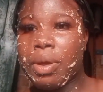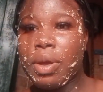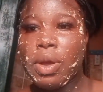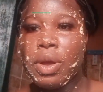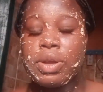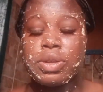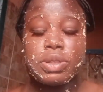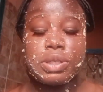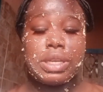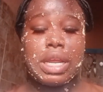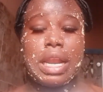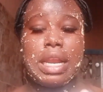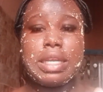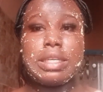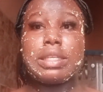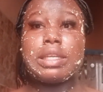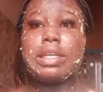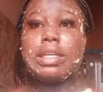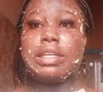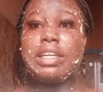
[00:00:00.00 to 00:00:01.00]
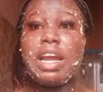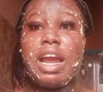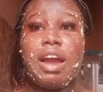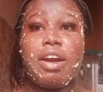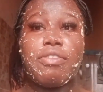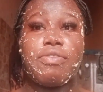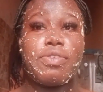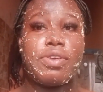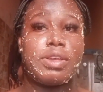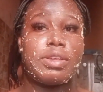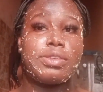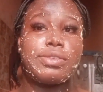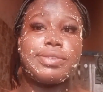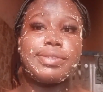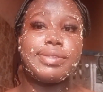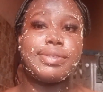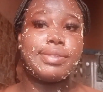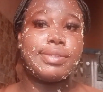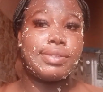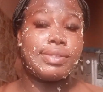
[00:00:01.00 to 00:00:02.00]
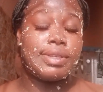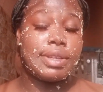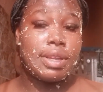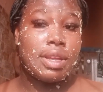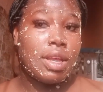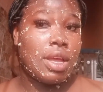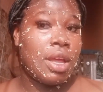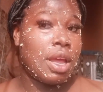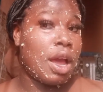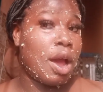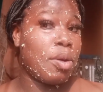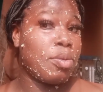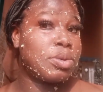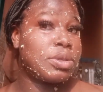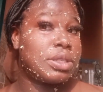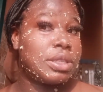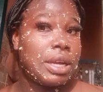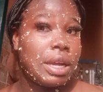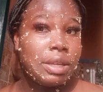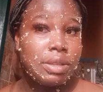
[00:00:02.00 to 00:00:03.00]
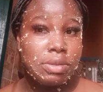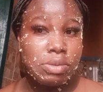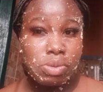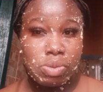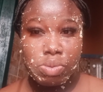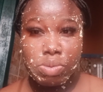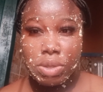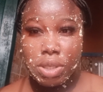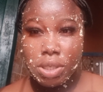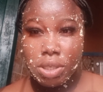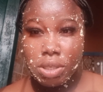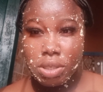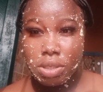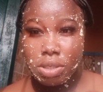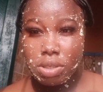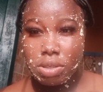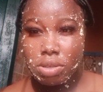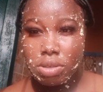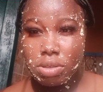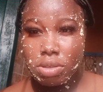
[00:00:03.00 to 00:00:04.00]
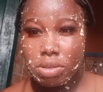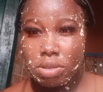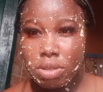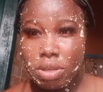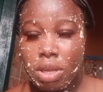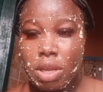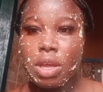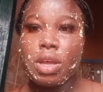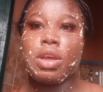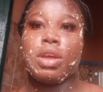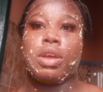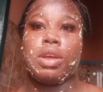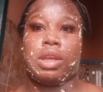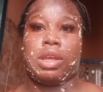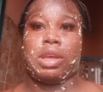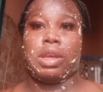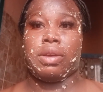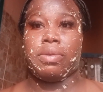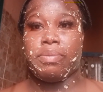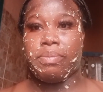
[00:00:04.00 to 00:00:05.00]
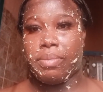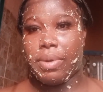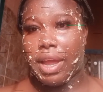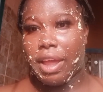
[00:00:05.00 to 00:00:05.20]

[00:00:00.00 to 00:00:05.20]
So now let's clean our face. I will start with my